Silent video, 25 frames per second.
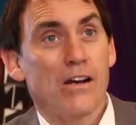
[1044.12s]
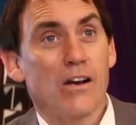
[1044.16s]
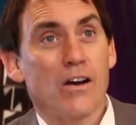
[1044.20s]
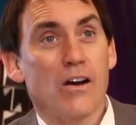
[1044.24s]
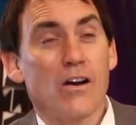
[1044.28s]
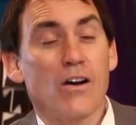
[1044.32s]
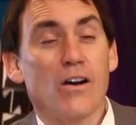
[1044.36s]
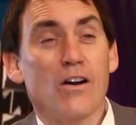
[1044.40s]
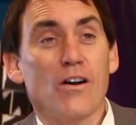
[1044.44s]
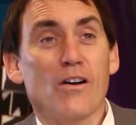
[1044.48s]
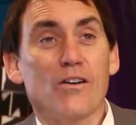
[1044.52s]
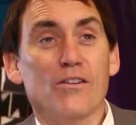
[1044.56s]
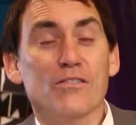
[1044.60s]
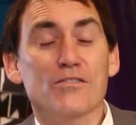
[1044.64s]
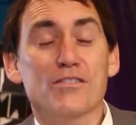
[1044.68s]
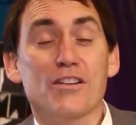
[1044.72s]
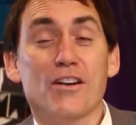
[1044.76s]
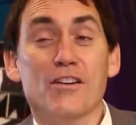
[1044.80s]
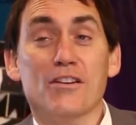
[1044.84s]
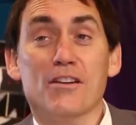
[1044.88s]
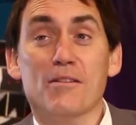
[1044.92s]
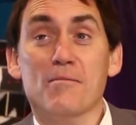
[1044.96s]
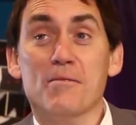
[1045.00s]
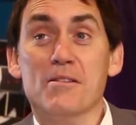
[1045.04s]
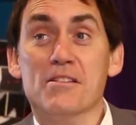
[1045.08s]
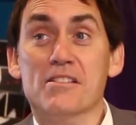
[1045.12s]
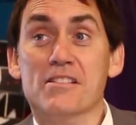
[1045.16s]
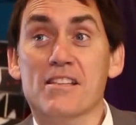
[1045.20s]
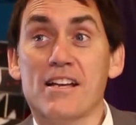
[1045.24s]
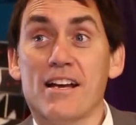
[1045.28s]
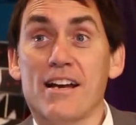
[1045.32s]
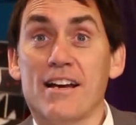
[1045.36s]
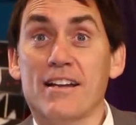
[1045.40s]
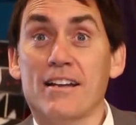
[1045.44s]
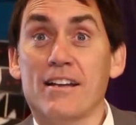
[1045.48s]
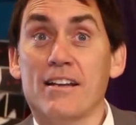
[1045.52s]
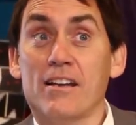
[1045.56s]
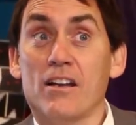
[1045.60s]
Oh, don't get me
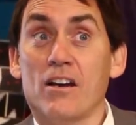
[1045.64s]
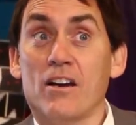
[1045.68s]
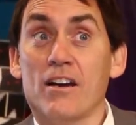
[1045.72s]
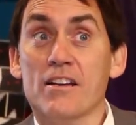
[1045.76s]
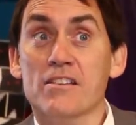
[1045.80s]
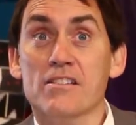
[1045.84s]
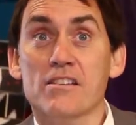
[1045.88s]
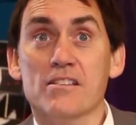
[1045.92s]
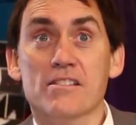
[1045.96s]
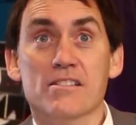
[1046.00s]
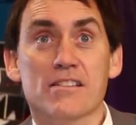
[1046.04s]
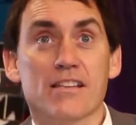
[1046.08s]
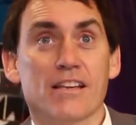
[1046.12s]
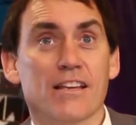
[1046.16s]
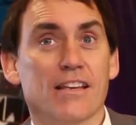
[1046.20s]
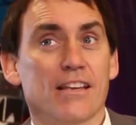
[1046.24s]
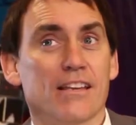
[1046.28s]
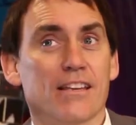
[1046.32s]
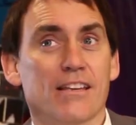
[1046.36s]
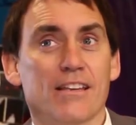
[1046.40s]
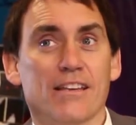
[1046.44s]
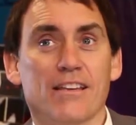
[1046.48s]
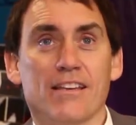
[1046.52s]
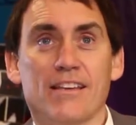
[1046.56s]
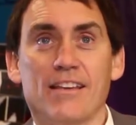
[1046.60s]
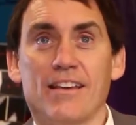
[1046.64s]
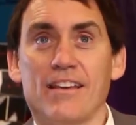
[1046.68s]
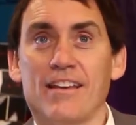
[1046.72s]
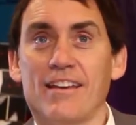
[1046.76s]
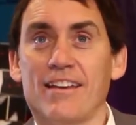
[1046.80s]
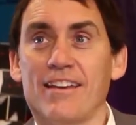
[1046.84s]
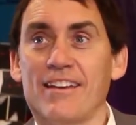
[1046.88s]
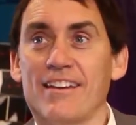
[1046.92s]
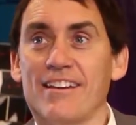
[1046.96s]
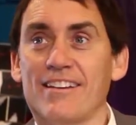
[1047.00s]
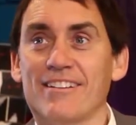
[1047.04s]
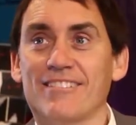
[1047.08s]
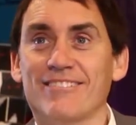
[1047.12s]
started. I just think,
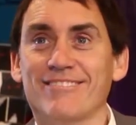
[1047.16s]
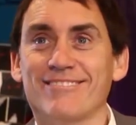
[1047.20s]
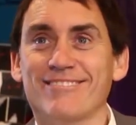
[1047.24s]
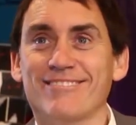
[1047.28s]
yeah.